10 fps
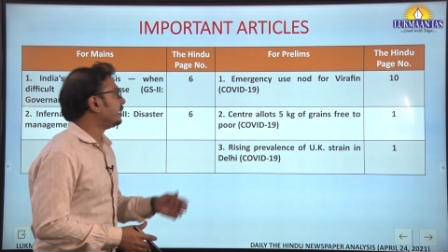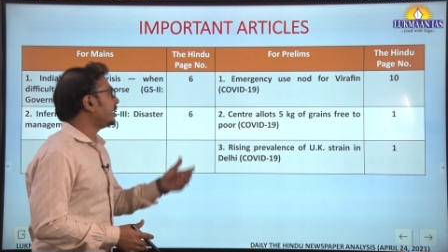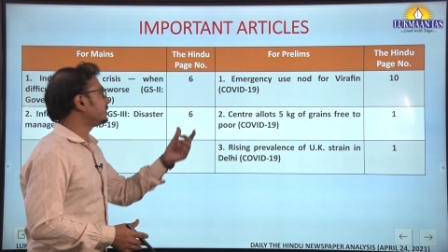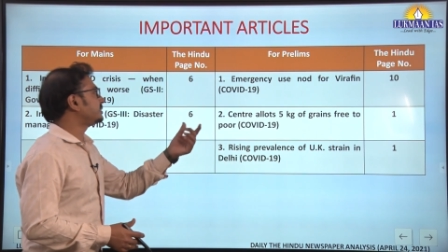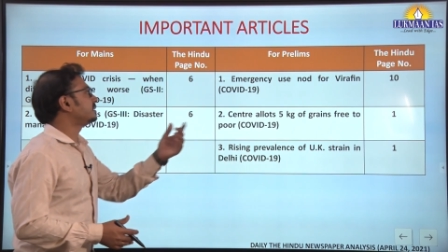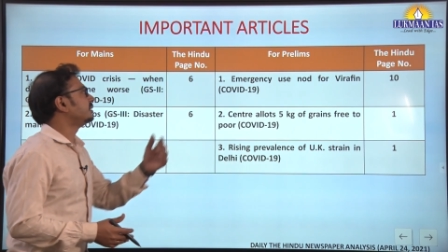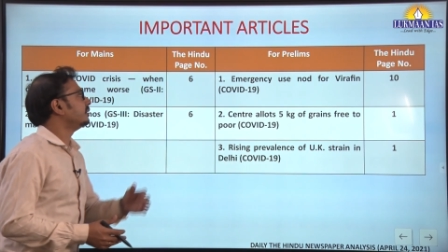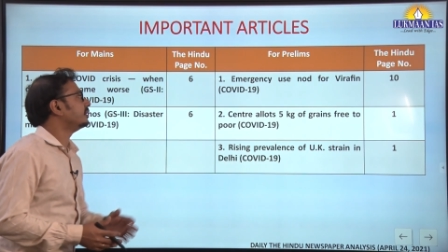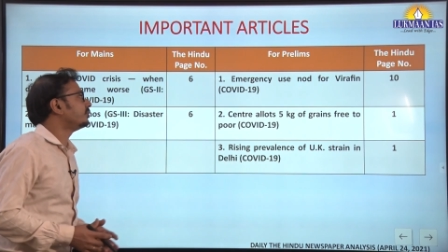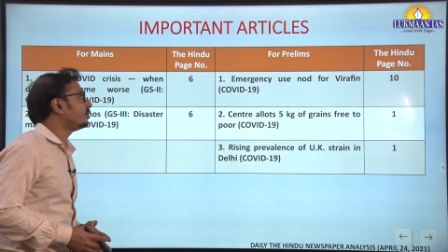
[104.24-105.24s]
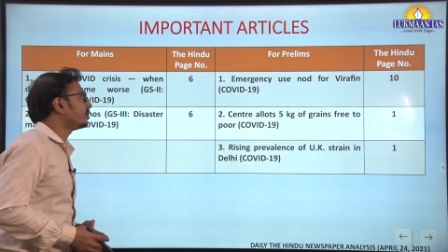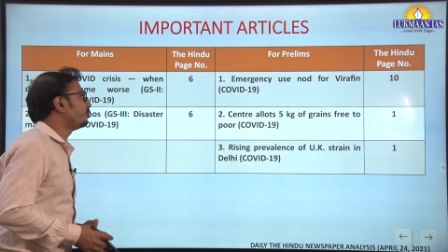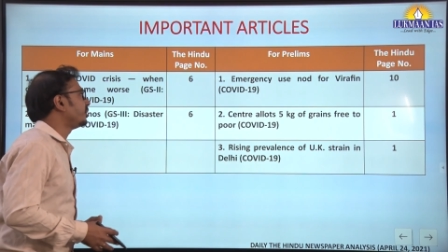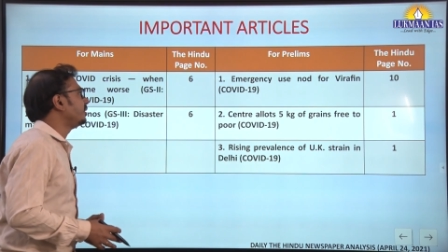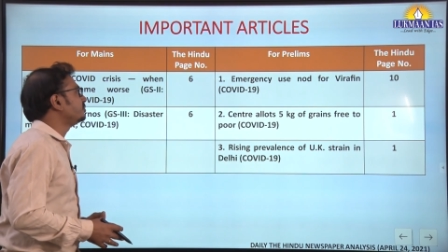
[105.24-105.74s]
Next, for
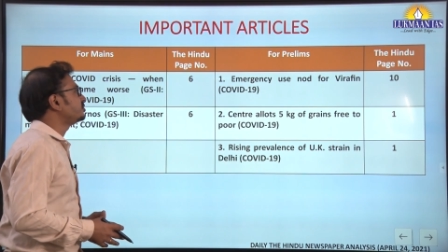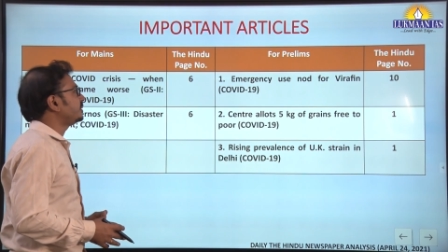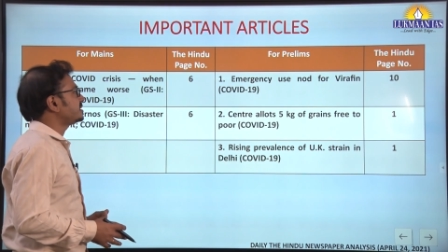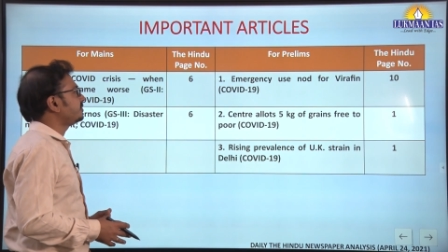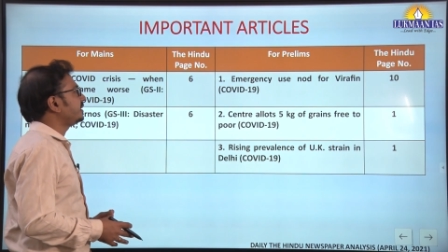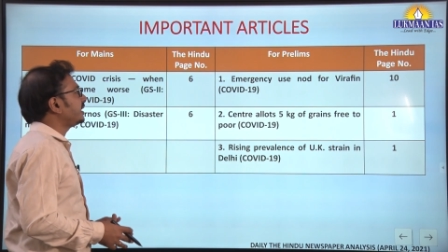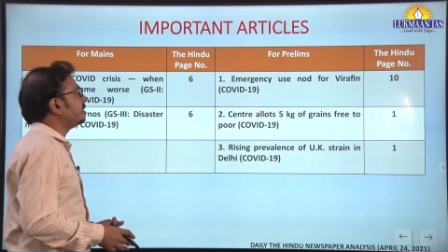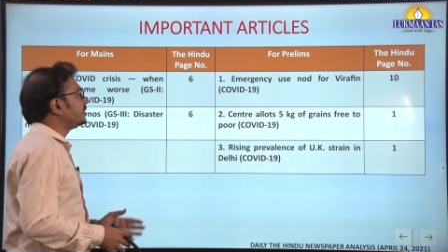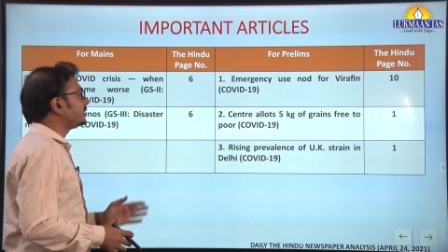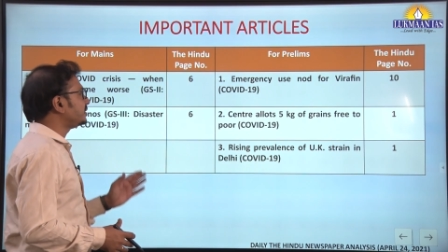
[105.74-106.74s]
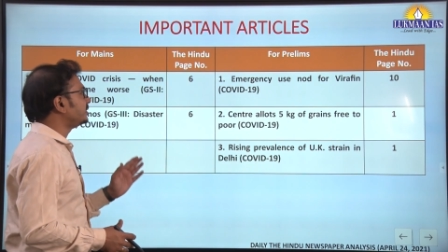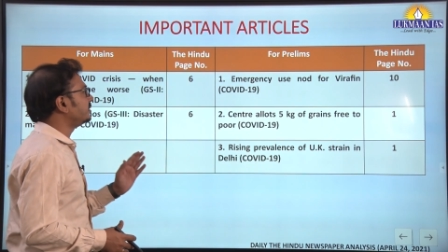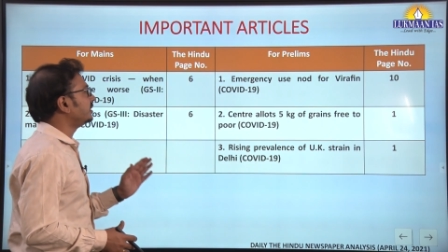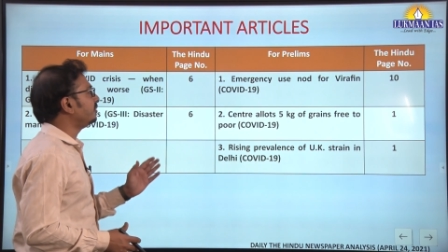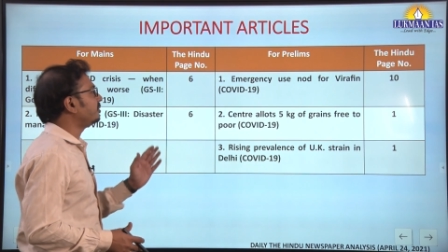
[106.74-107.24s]
prelim specific
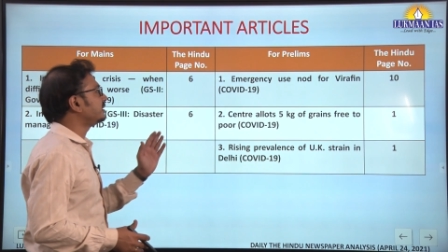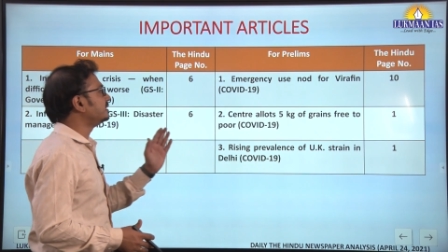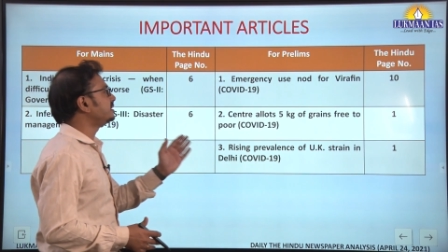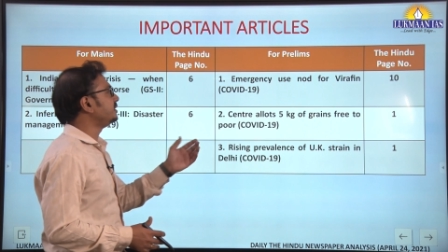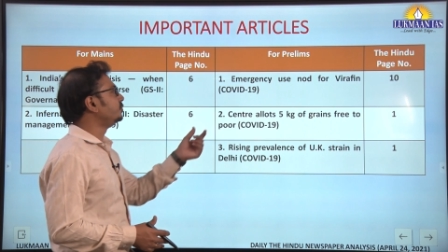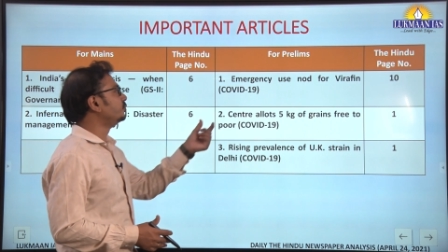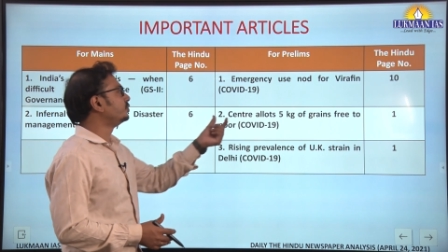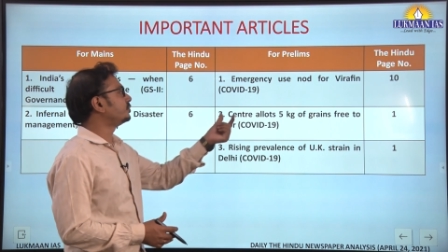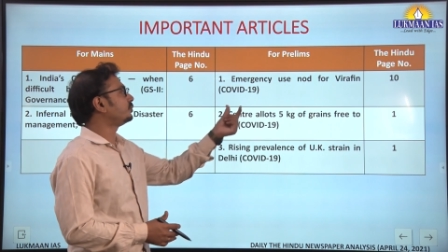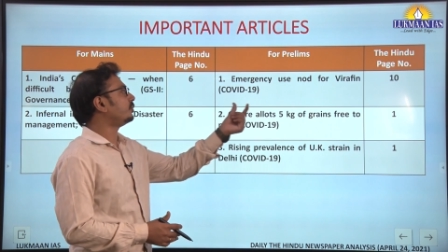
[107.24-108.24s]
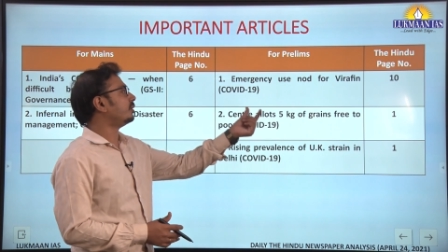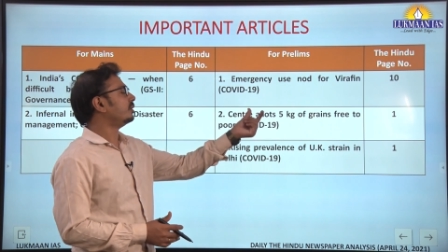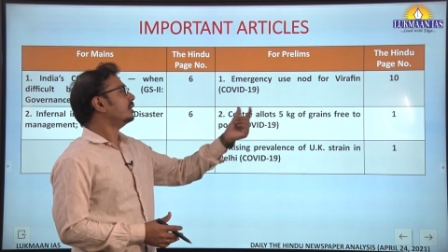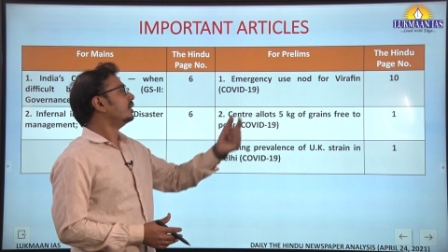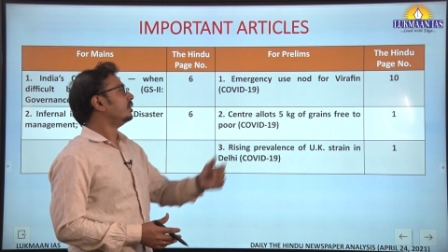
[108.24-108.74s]
emergency use for
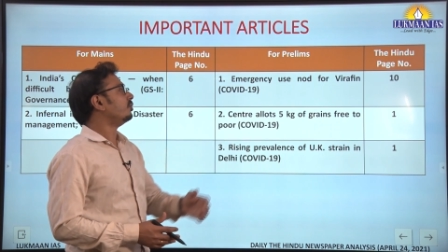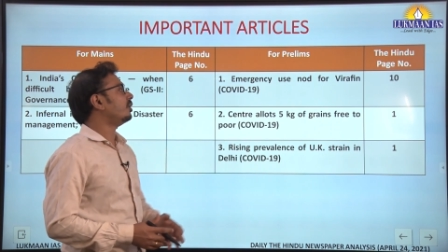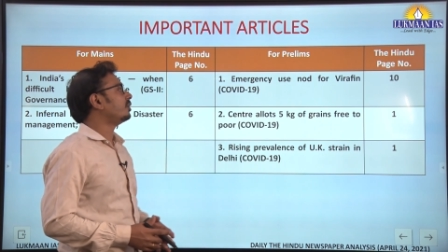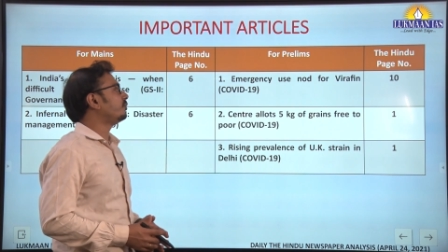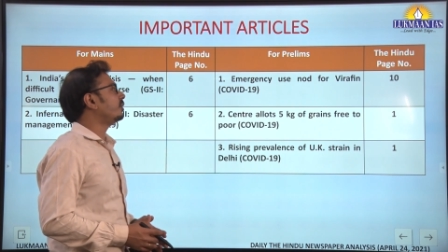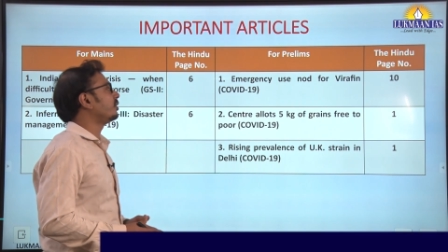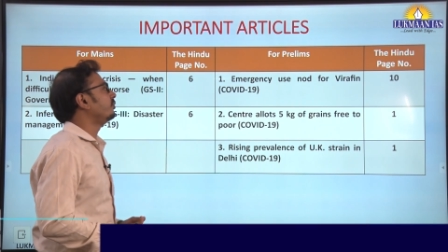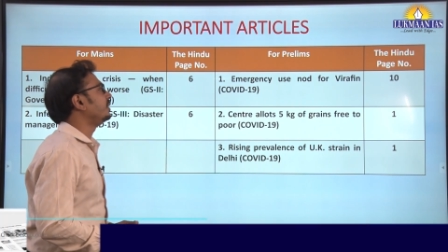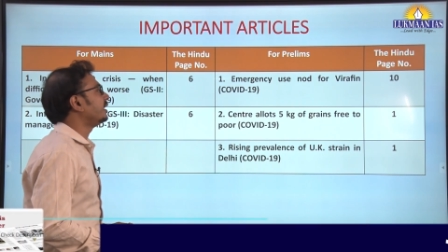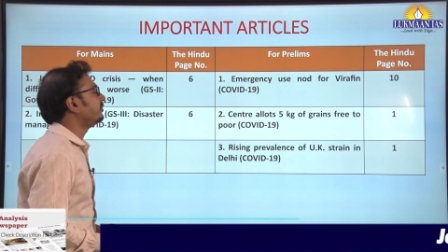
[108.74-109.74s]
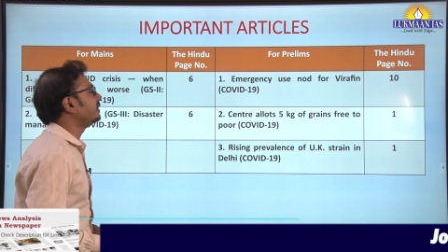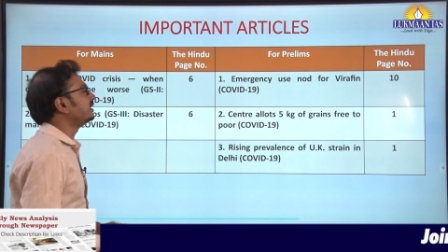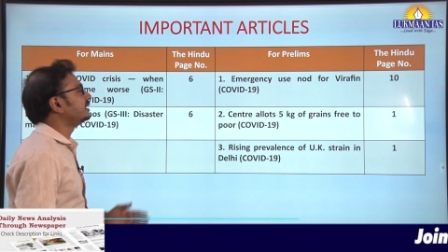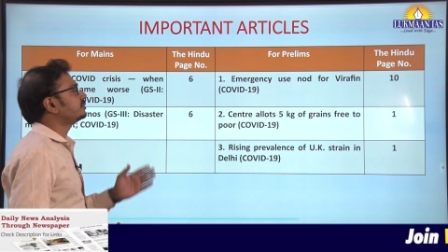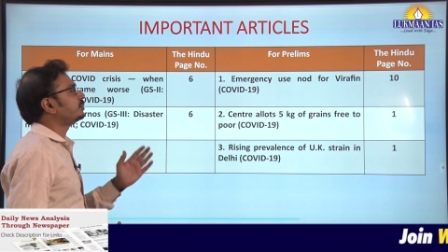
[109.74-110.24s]
not for Virafin, this